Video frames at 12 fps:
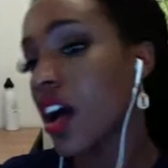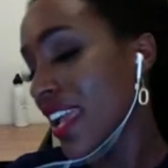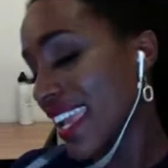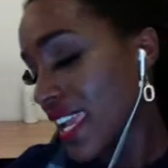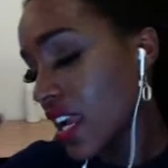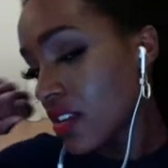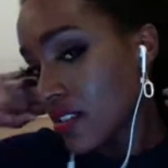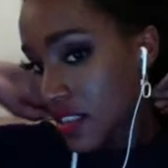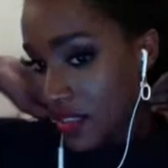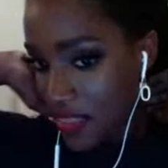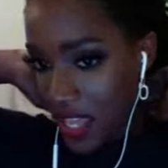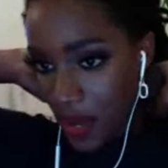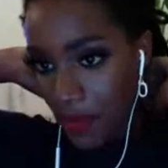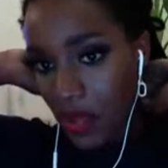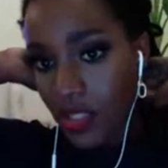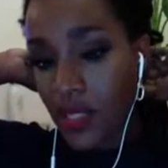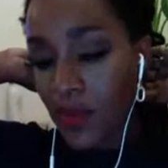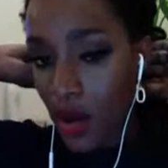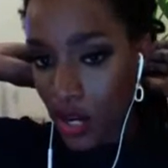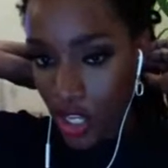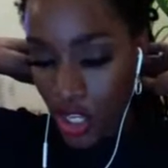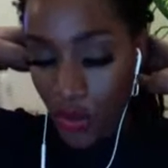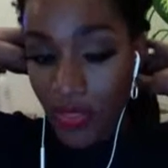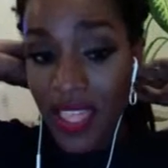Here's the thing about Smart
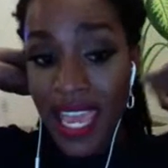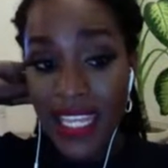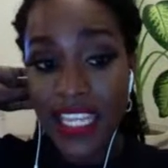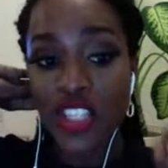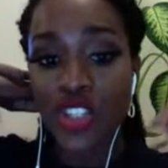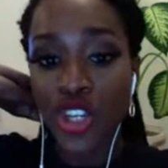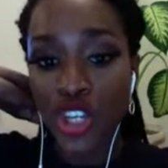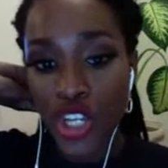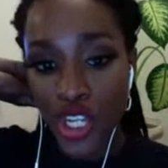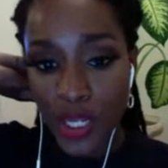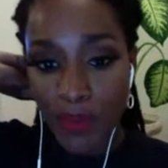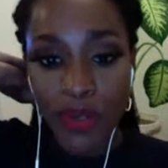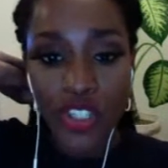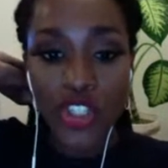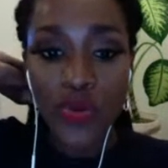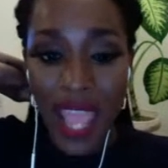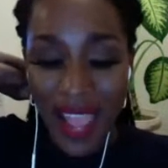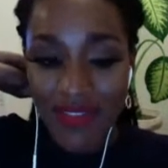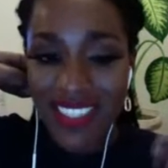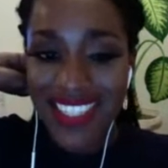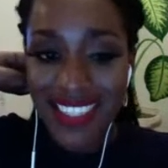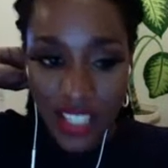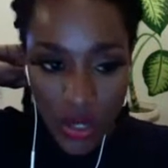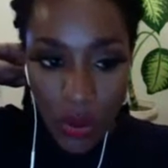Queue. That is good, but you have to
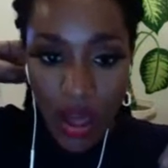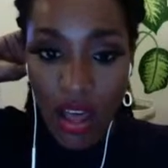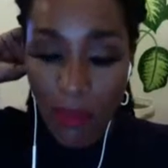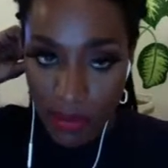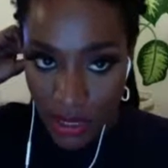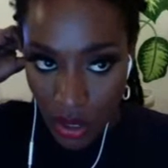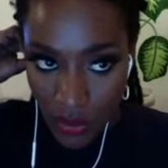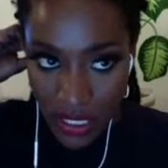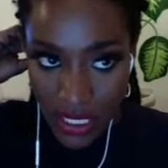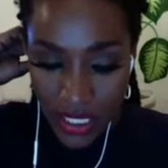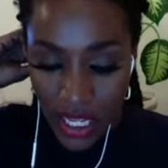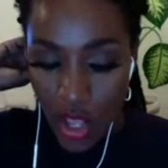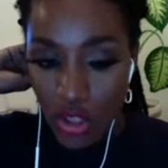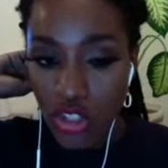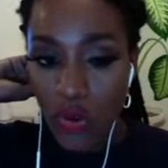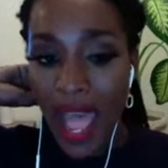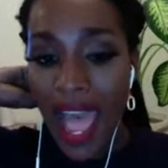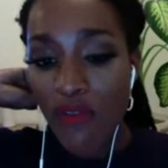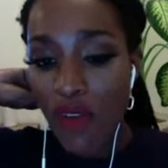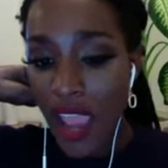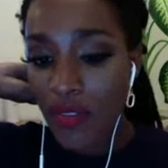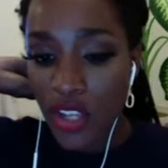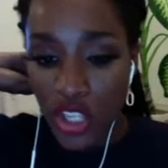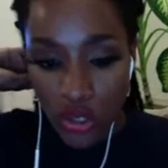still upload it. So I'd
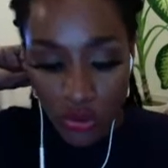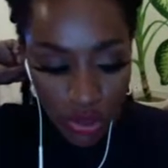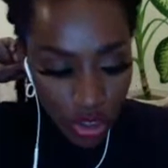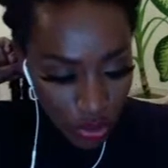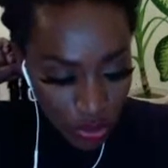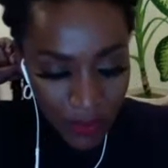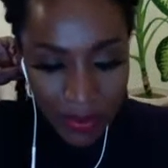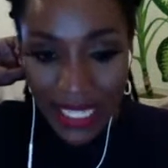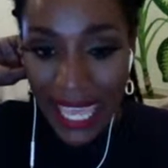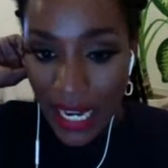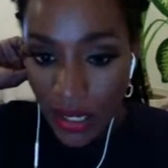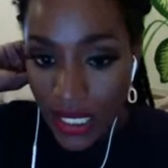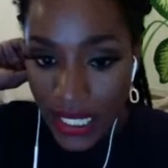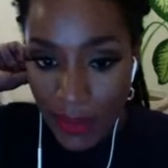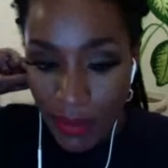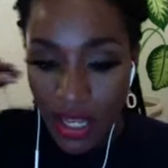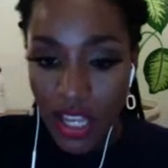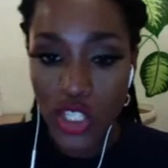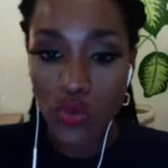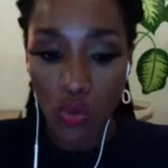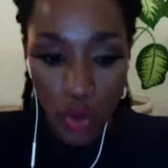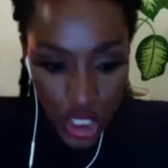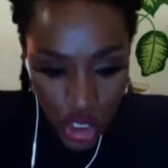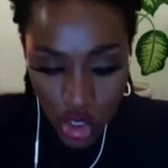rather you use Planoly, because
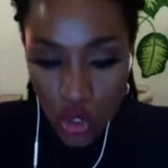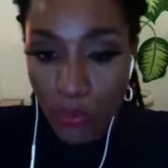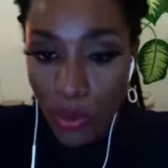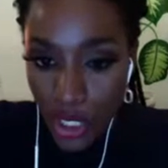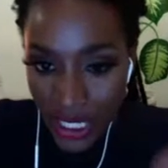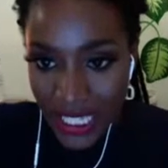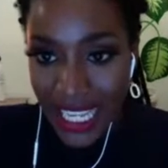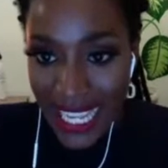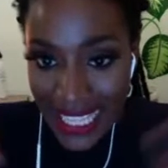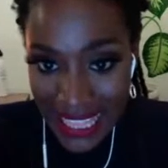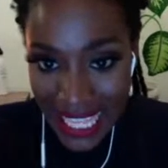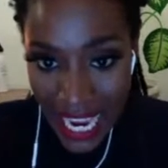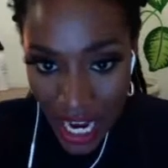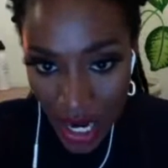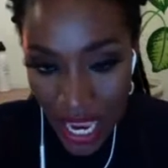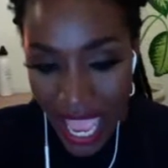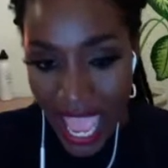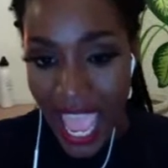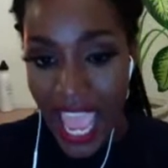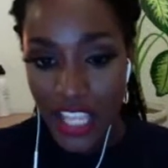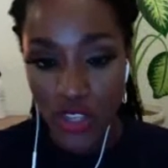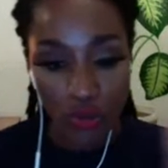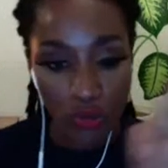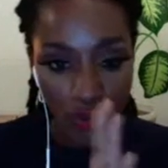once you put it in there and you
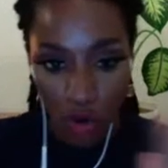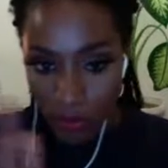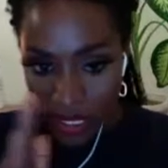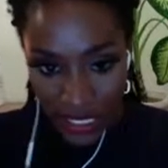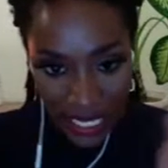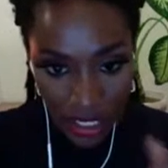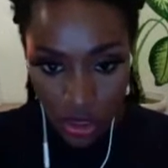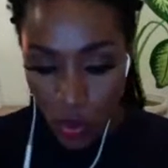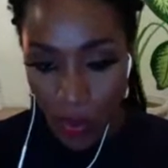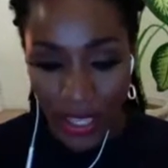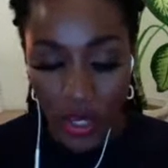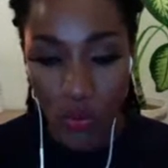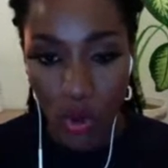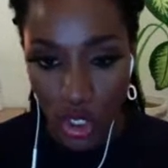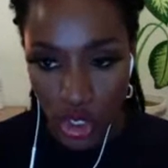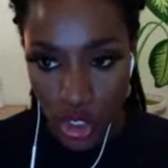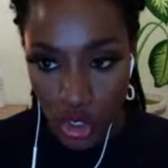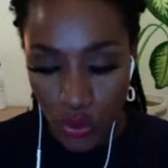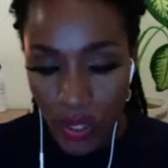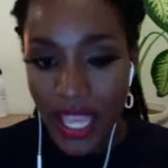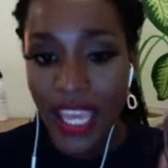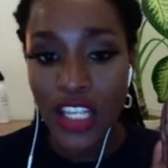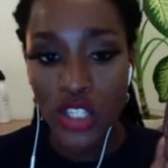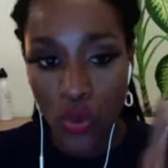formulate it the way you want to,
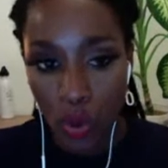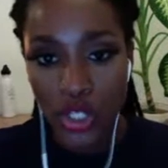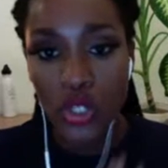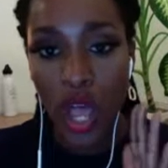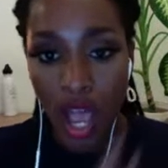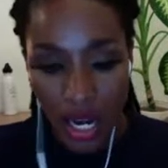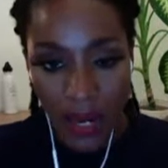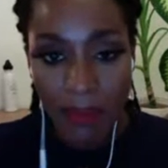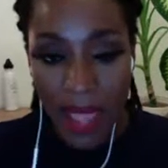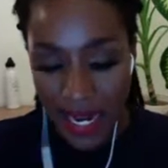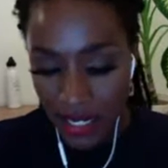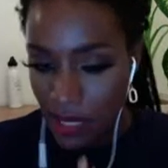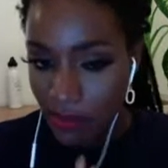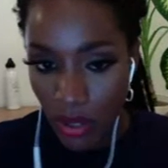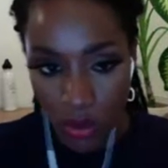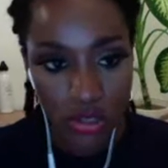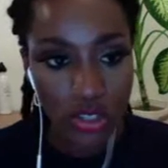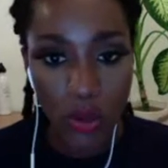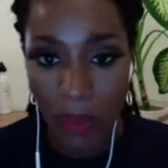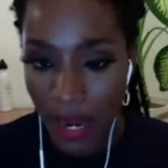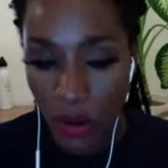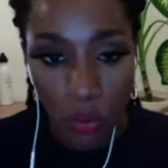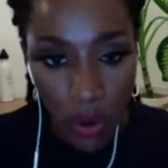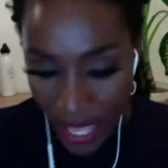it's going to automatically post no matter
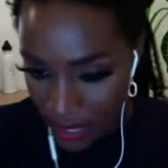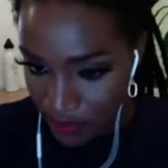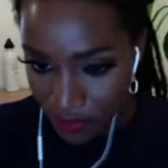what.